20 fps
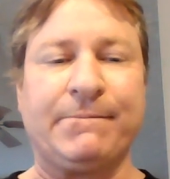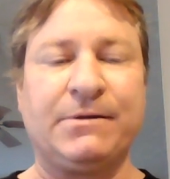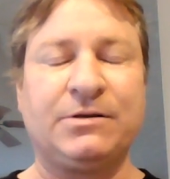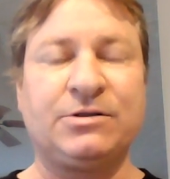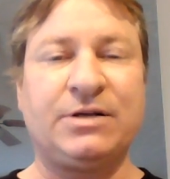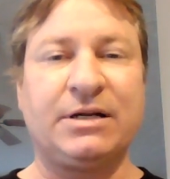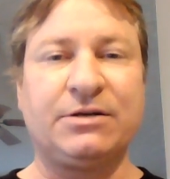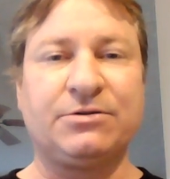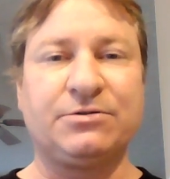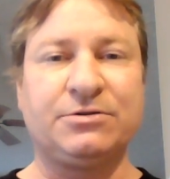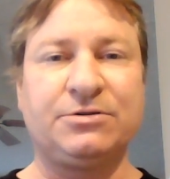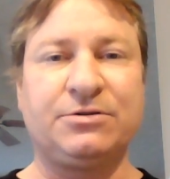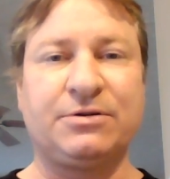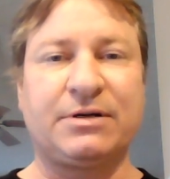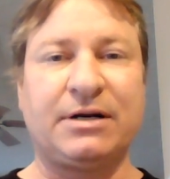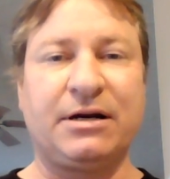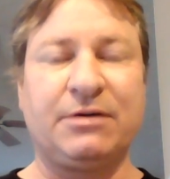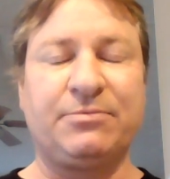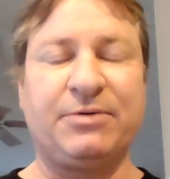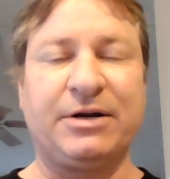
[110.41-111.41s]
Tried going to a
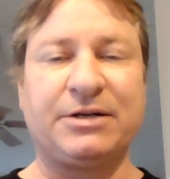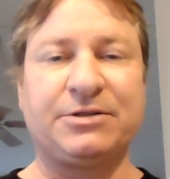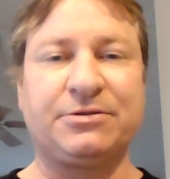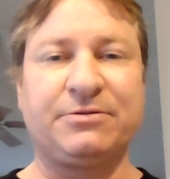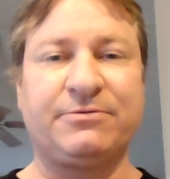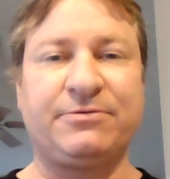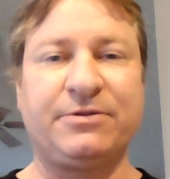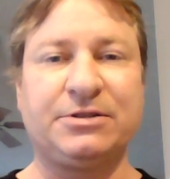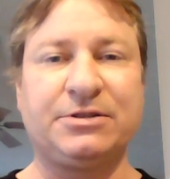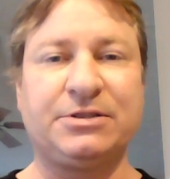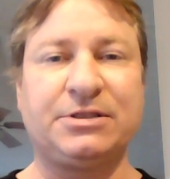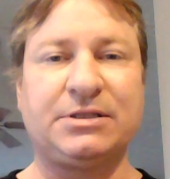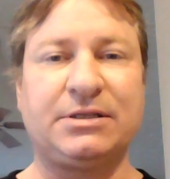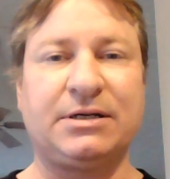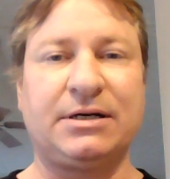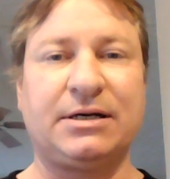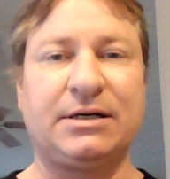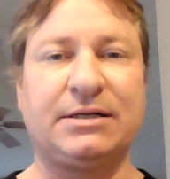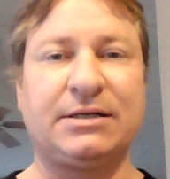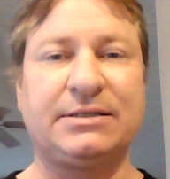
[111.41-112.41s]
chiropractor at first.
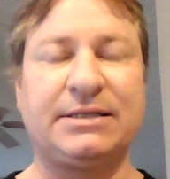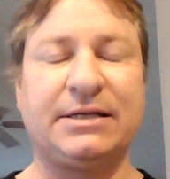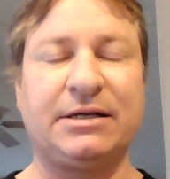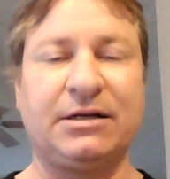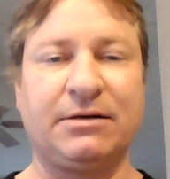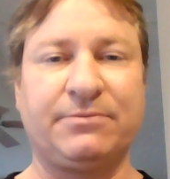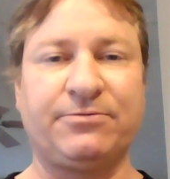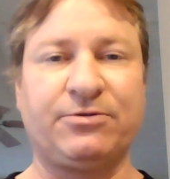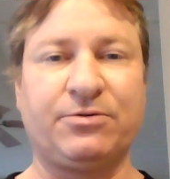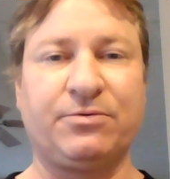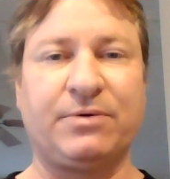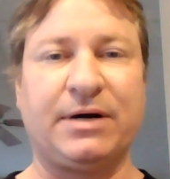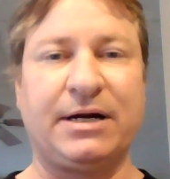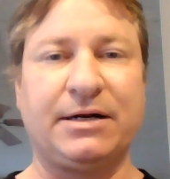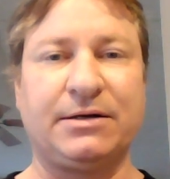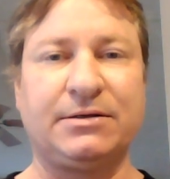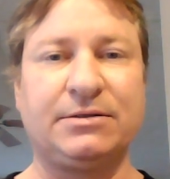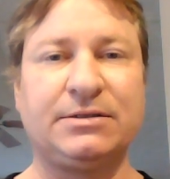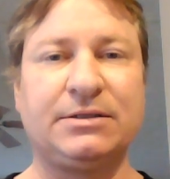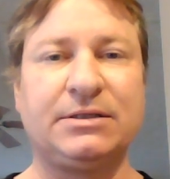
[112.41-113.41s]
It did help for a
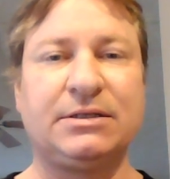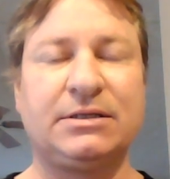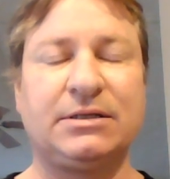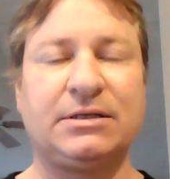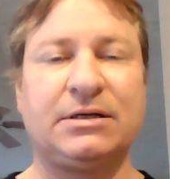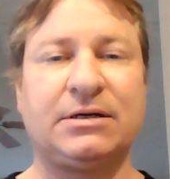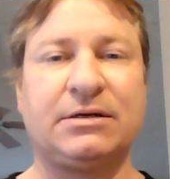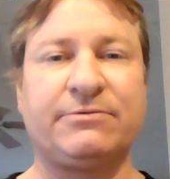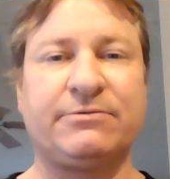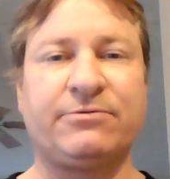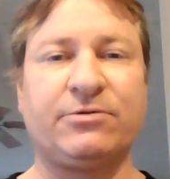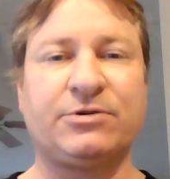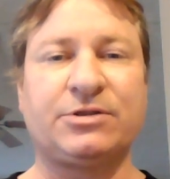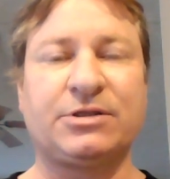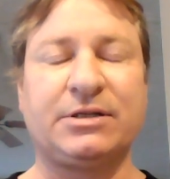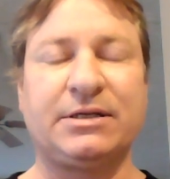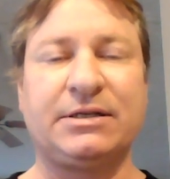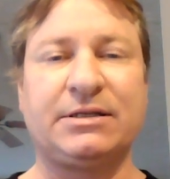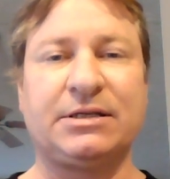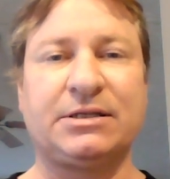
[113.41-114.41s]
while.
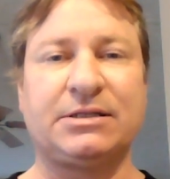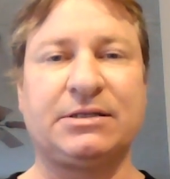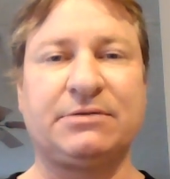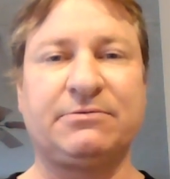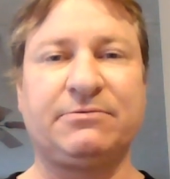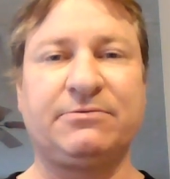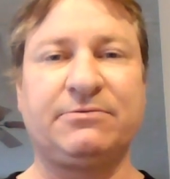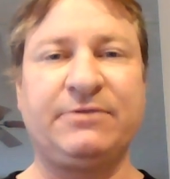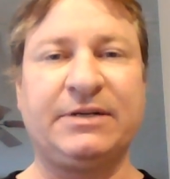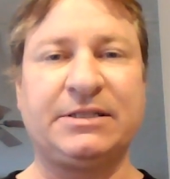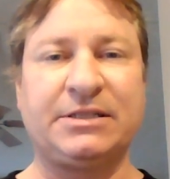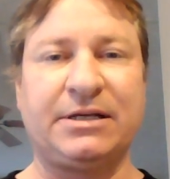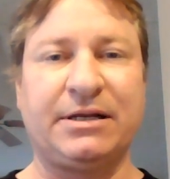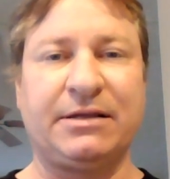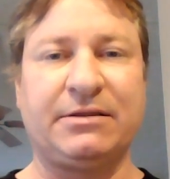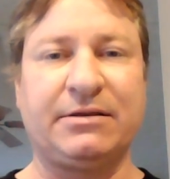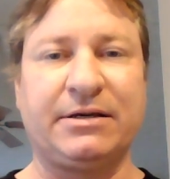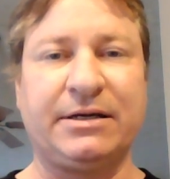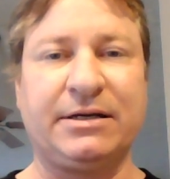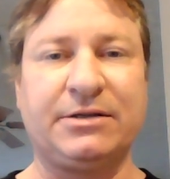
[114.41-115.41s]
Unfortunately, it doesn't fix
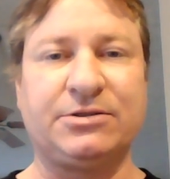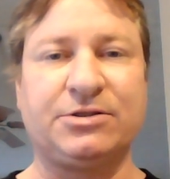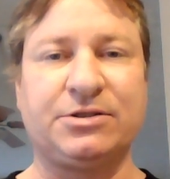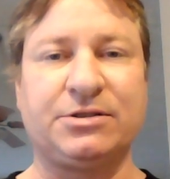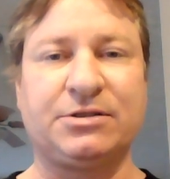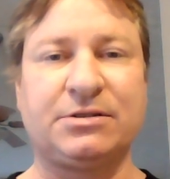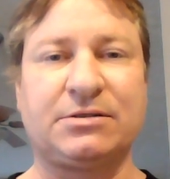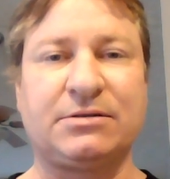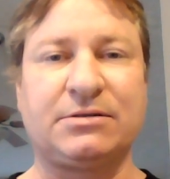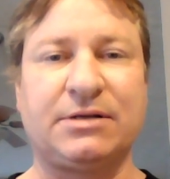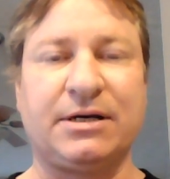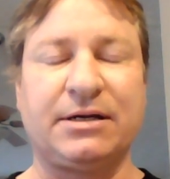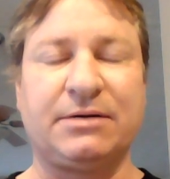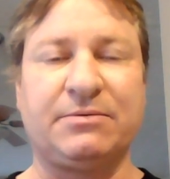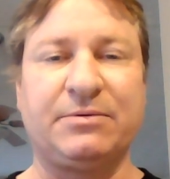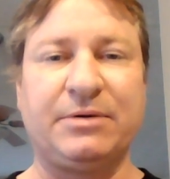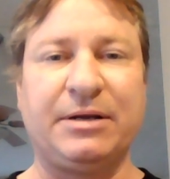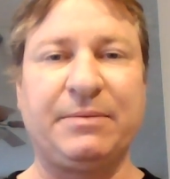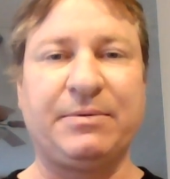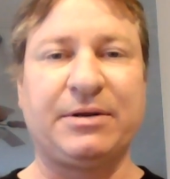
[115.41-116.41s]
anything. It just kind
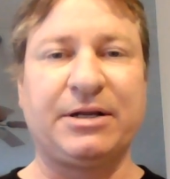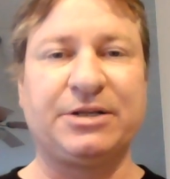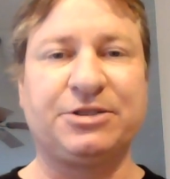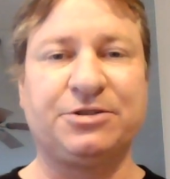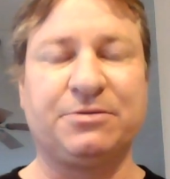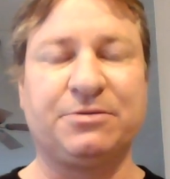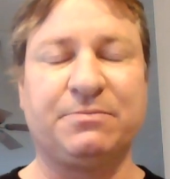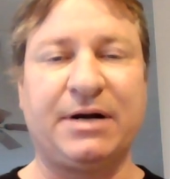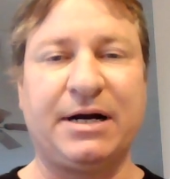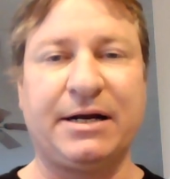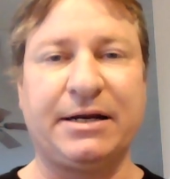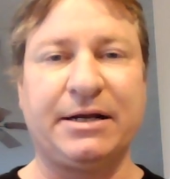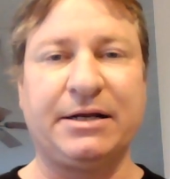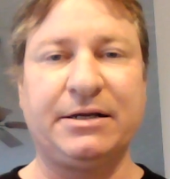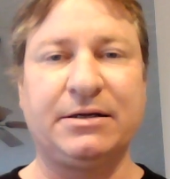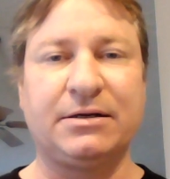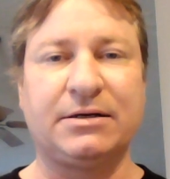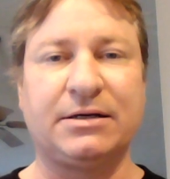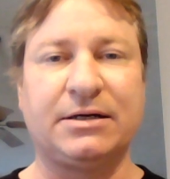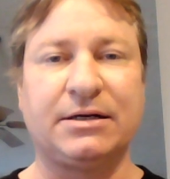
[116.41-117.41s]
of manipulates your body
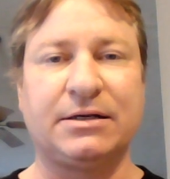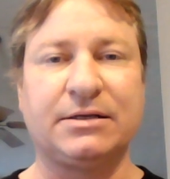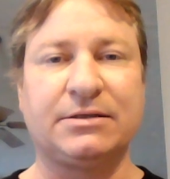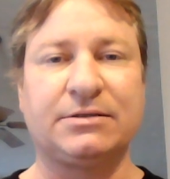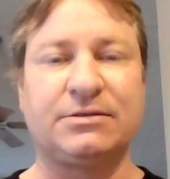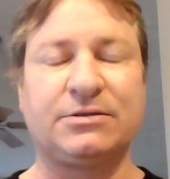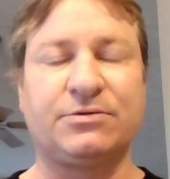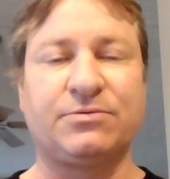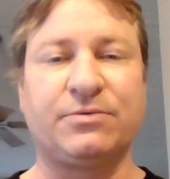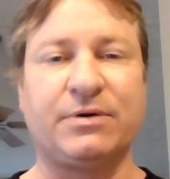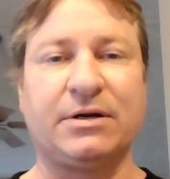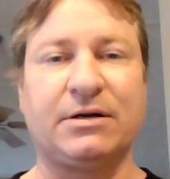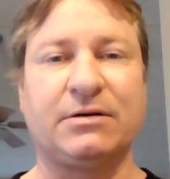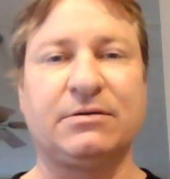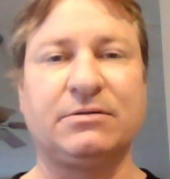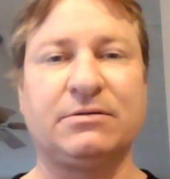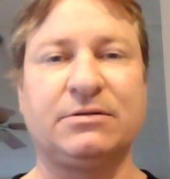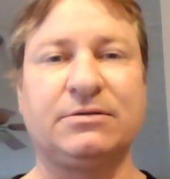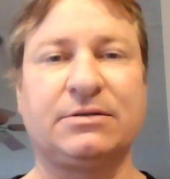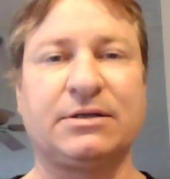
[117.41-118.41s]
to
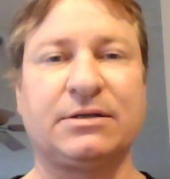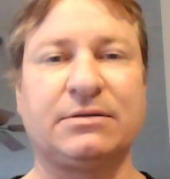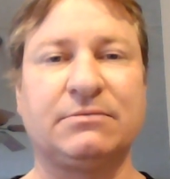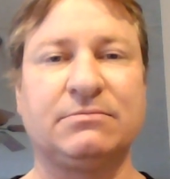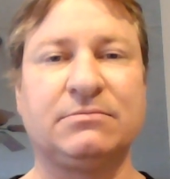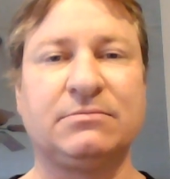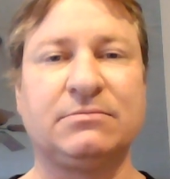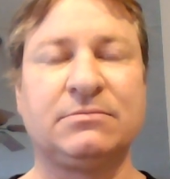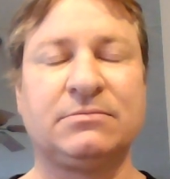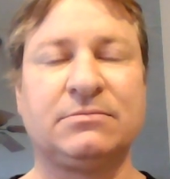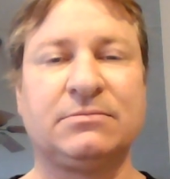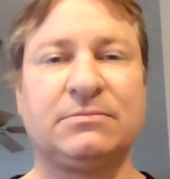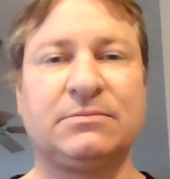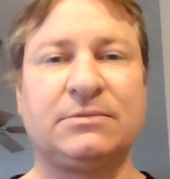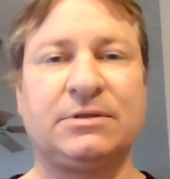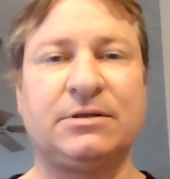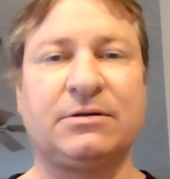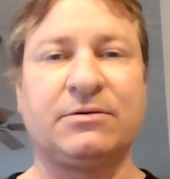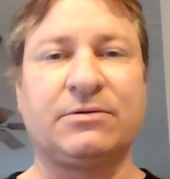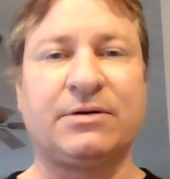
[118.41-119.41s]
where you can,
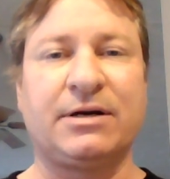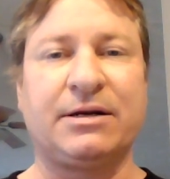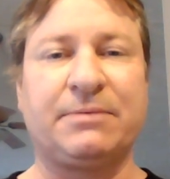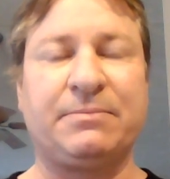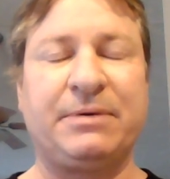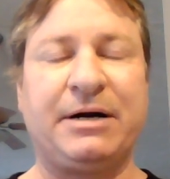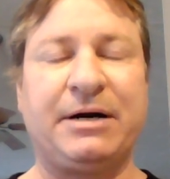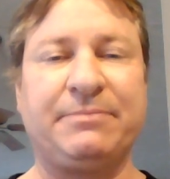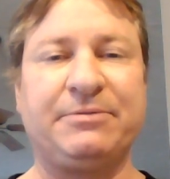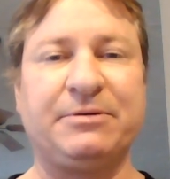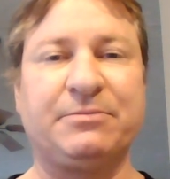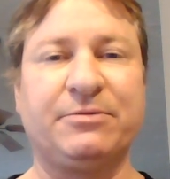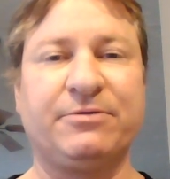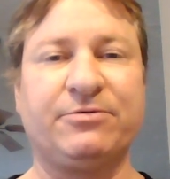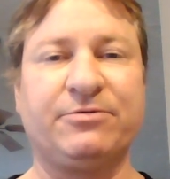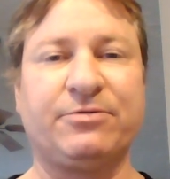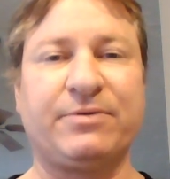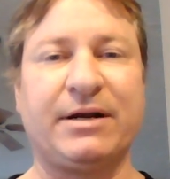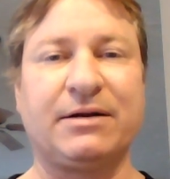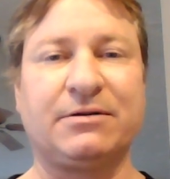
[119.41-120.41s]
kind of pop you,
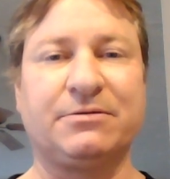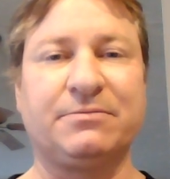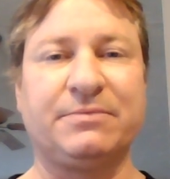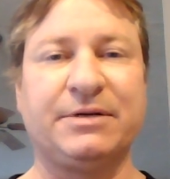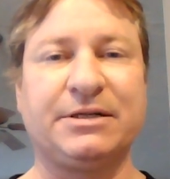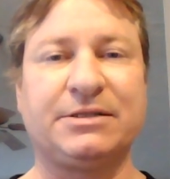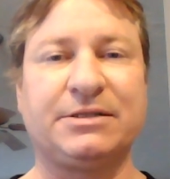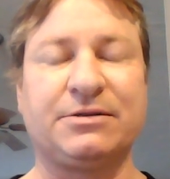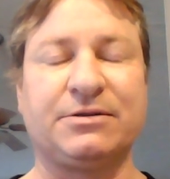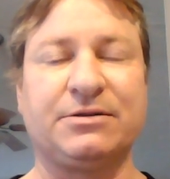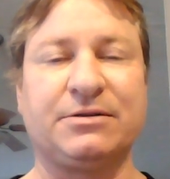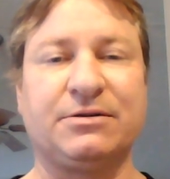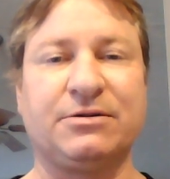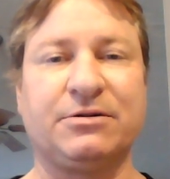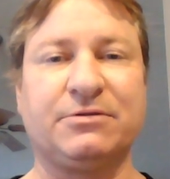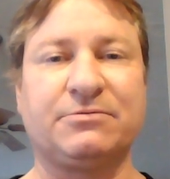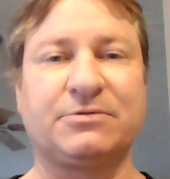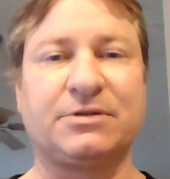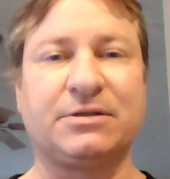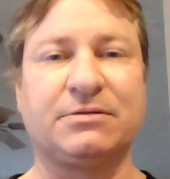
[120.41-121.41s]
move you around a little bit so the
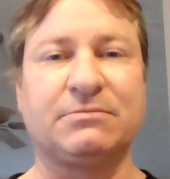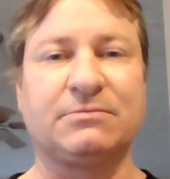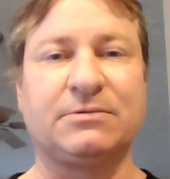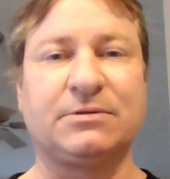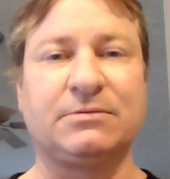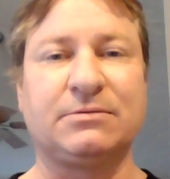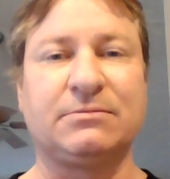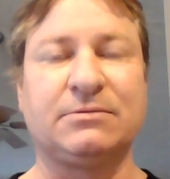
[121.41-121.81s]
nerves can,